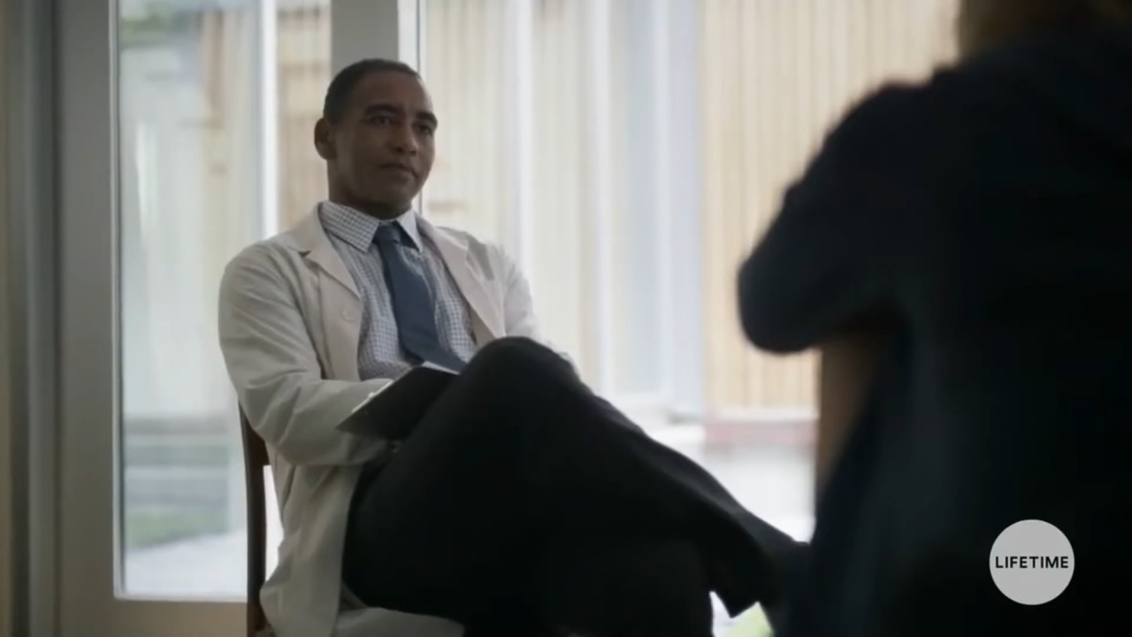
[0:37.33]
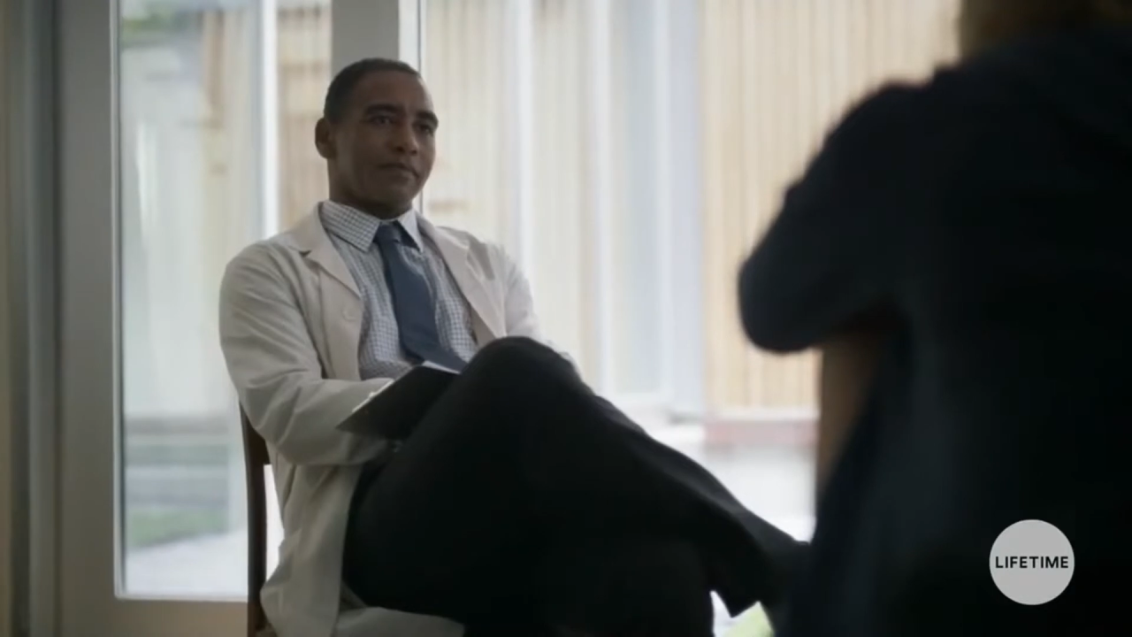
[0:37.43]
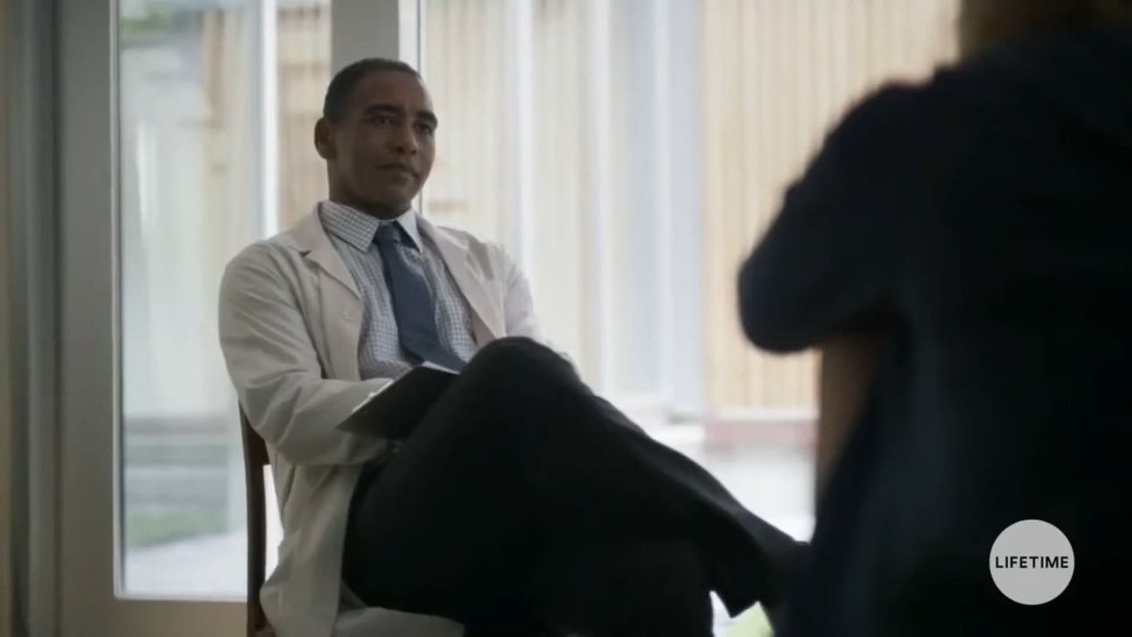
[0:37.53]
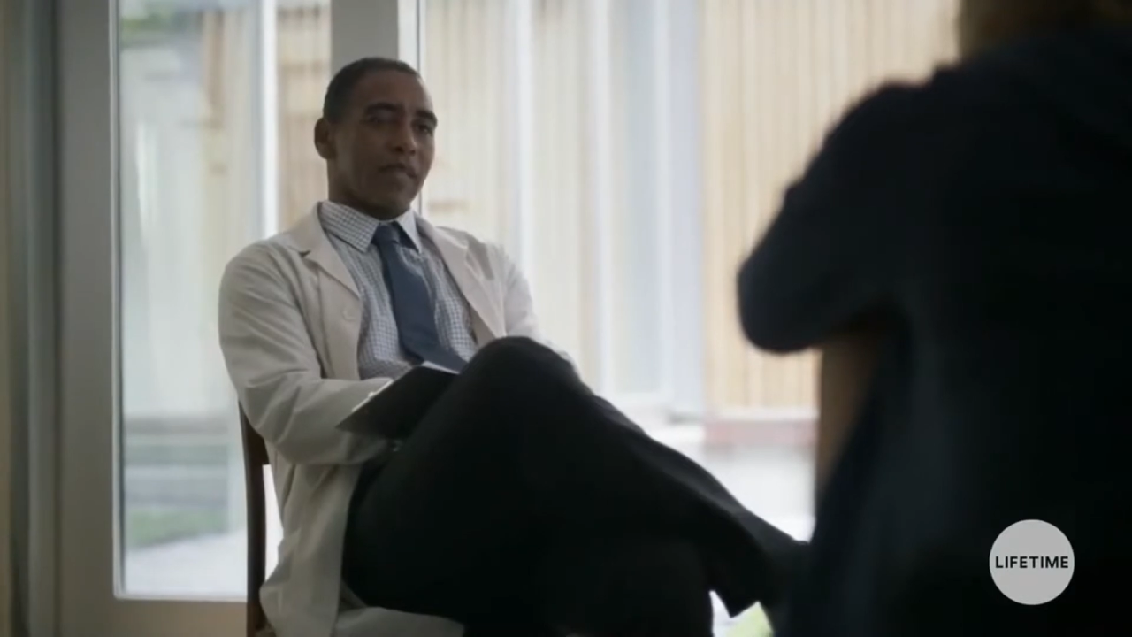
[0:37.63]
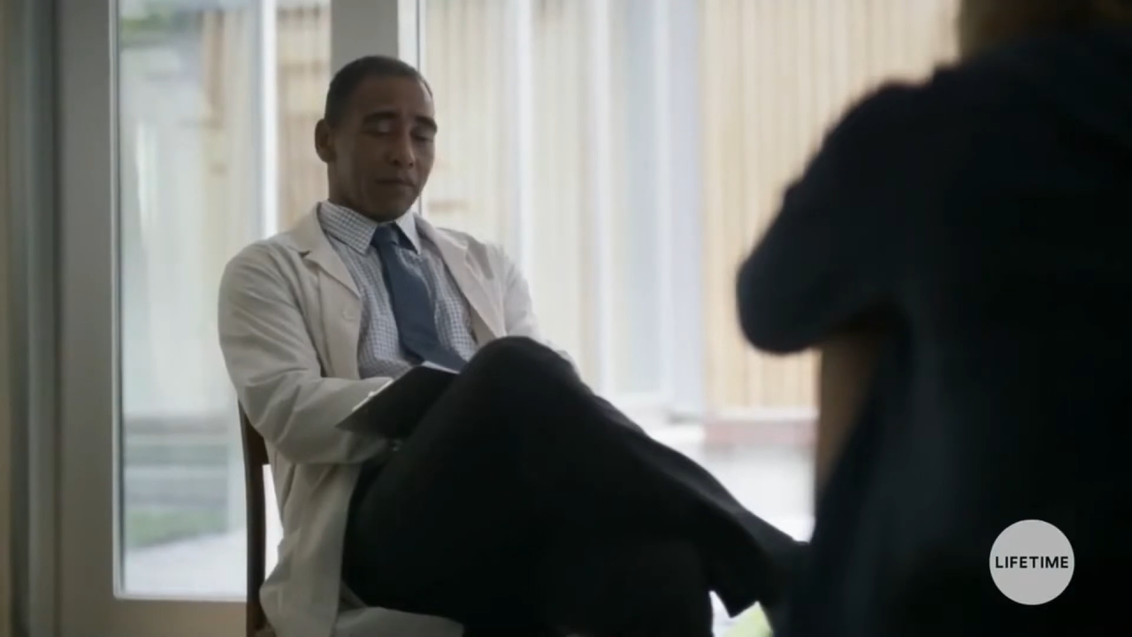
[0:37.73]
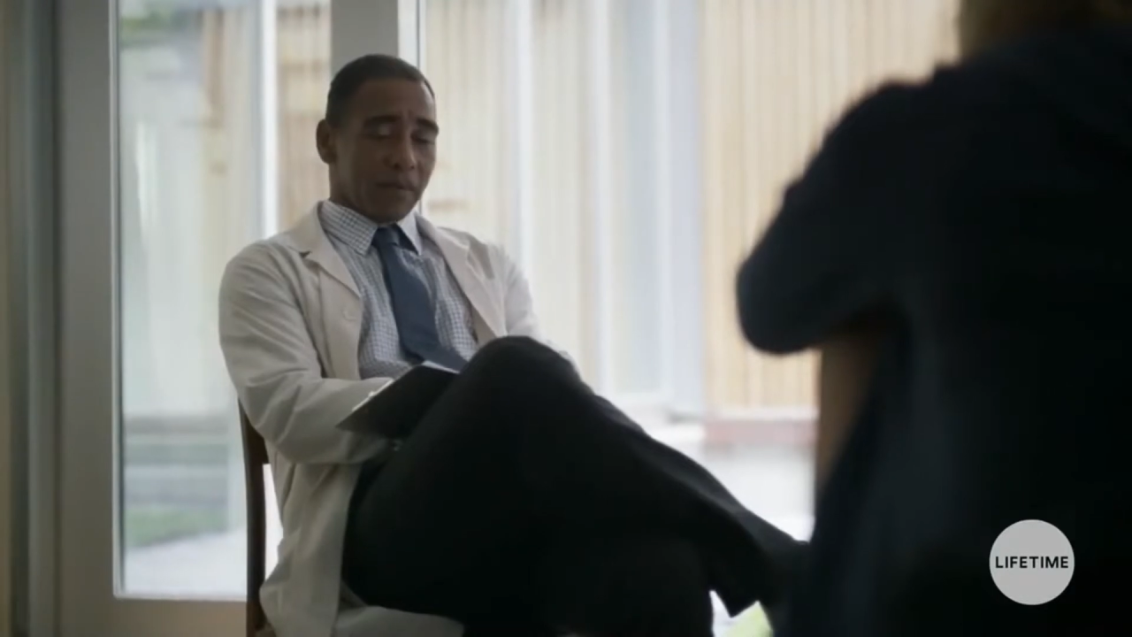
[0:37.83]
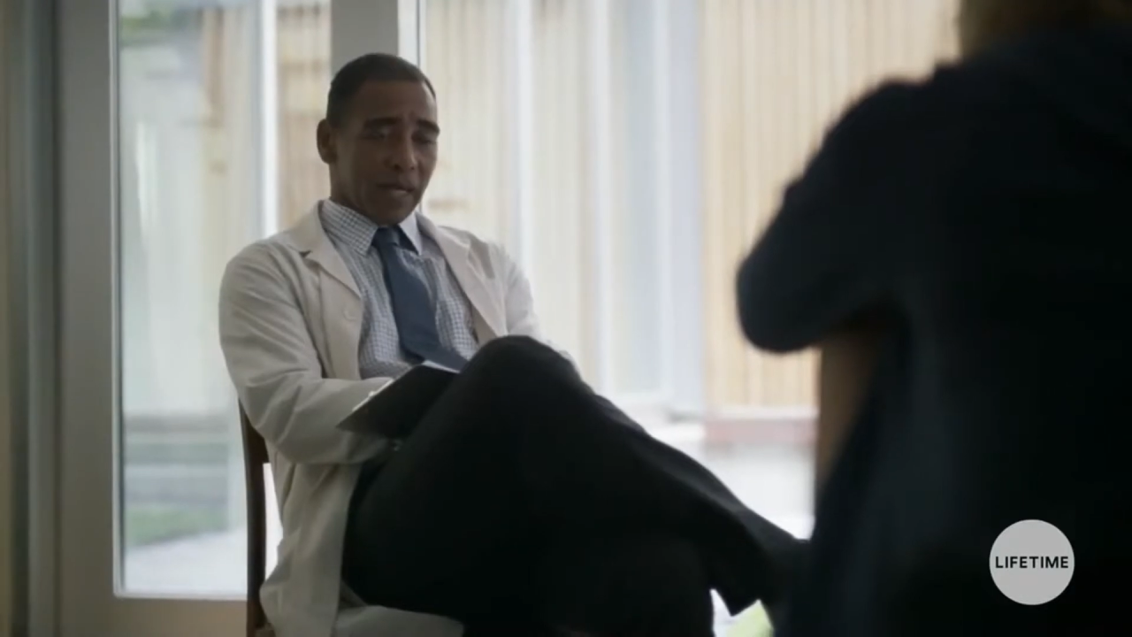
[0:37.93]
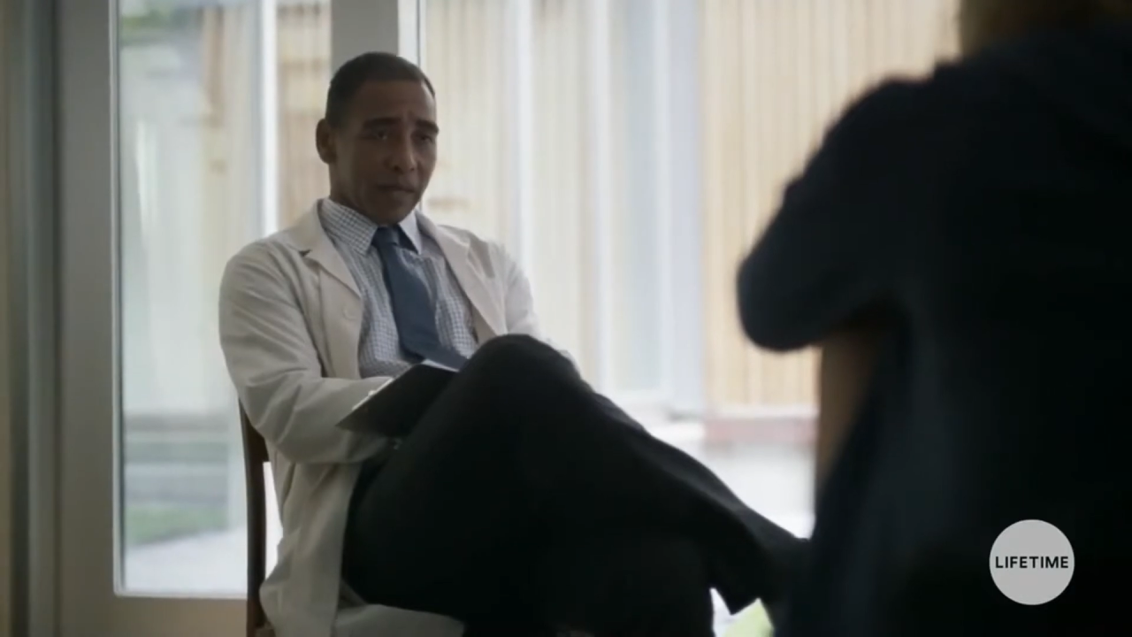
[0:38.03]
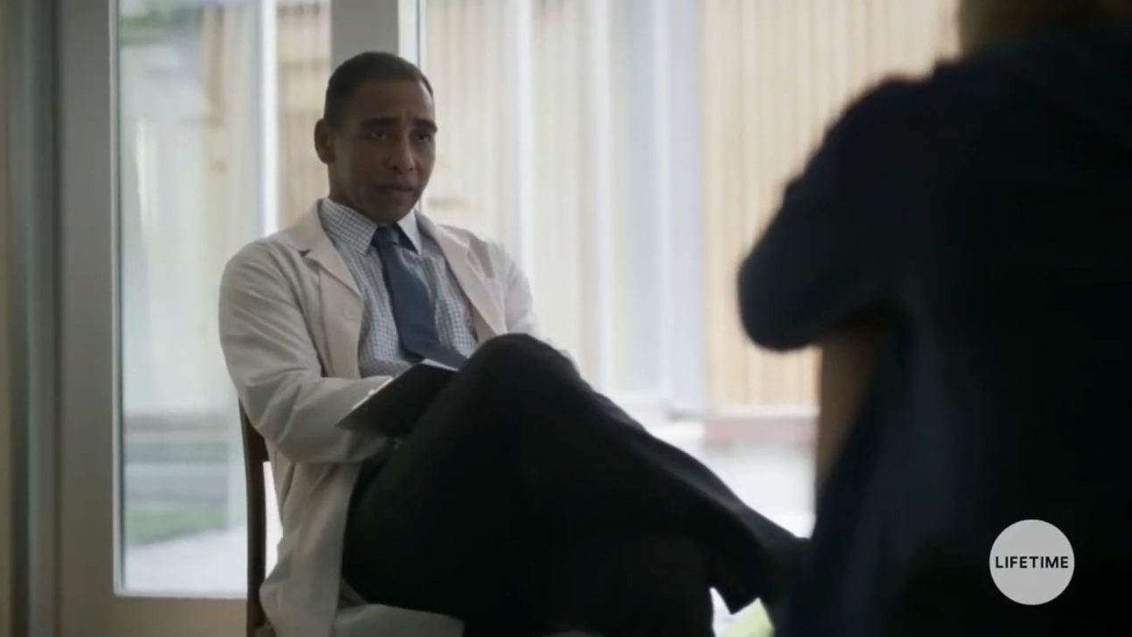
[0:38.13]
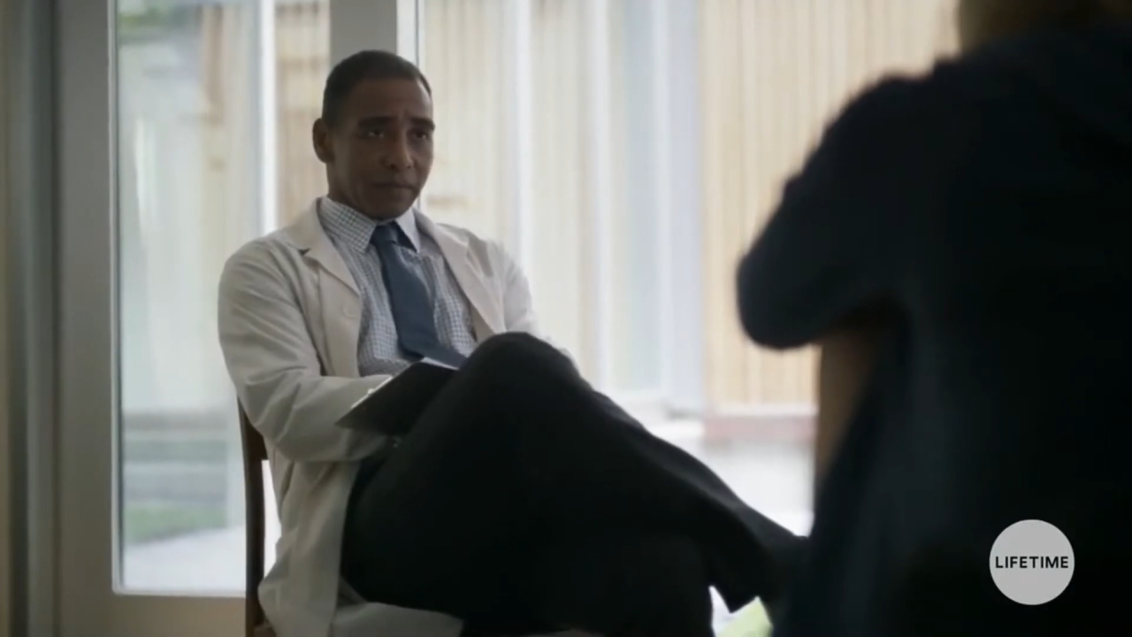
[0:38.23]
And the
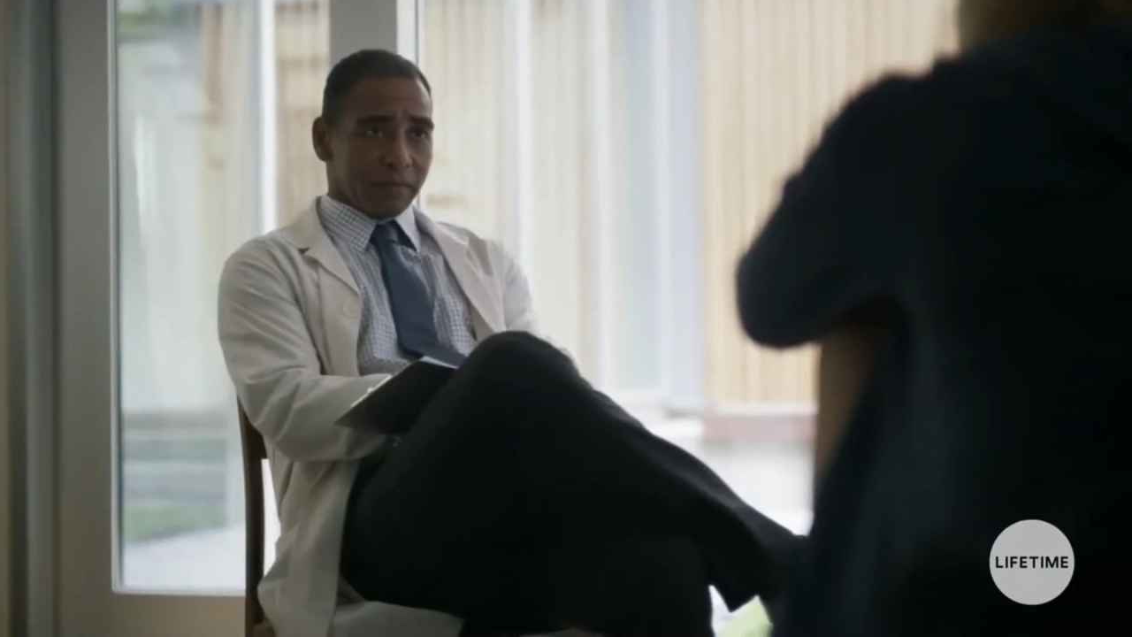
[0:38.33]
man,